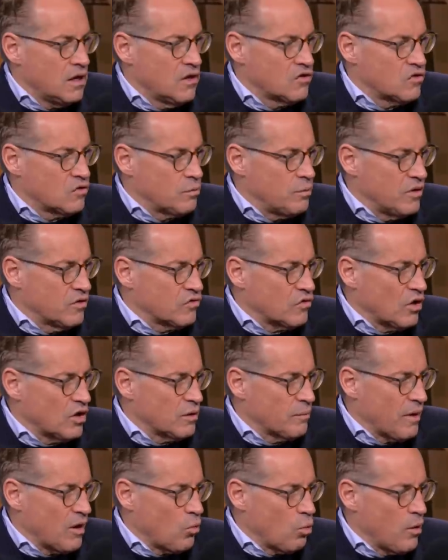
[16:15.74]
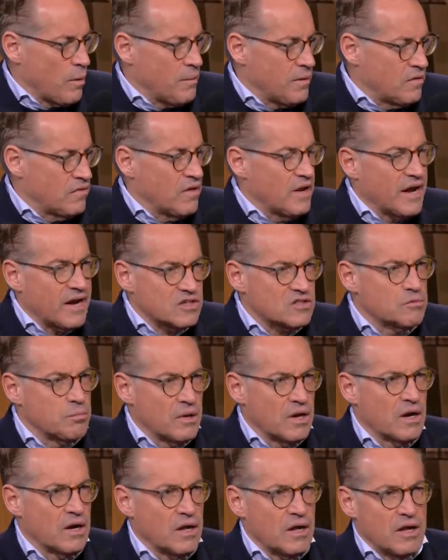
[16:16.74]
it's all about women. The next
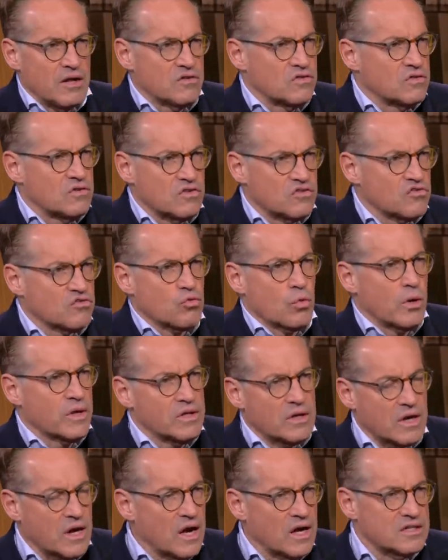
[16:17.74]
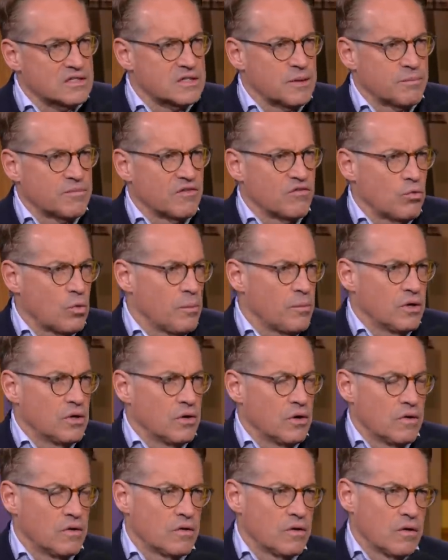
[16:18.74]
minute it's destroying the concept of
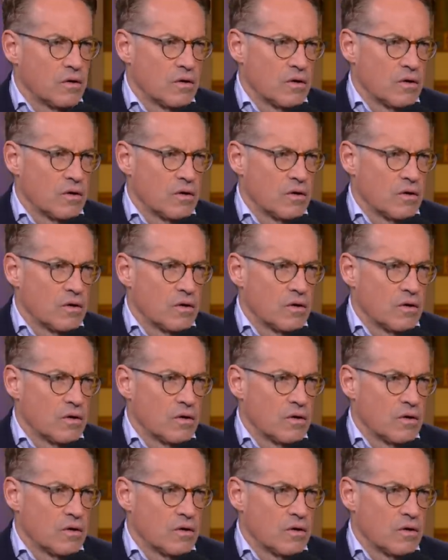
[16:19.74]
womanhood.